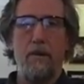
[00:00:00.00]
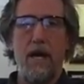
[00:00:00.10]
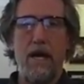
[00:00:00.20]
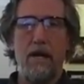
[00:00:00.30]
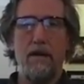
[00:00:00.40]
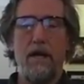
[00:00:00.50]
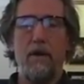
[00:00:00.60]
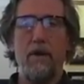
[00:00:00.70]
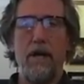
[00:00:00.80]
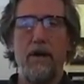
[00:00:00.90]
Well,
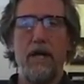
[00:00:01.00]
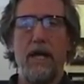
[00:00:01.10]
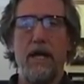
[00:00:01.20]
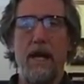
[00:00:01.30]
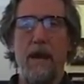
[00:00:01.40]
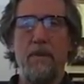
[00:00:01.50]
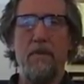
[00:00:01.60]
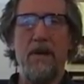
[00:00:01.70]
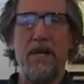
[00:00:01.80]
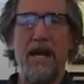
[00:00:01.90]
here we are again. Happy
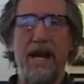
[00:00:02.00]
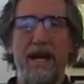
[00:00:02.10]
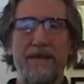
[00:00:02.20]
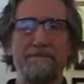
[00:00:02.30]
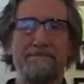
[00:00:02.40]
Monday.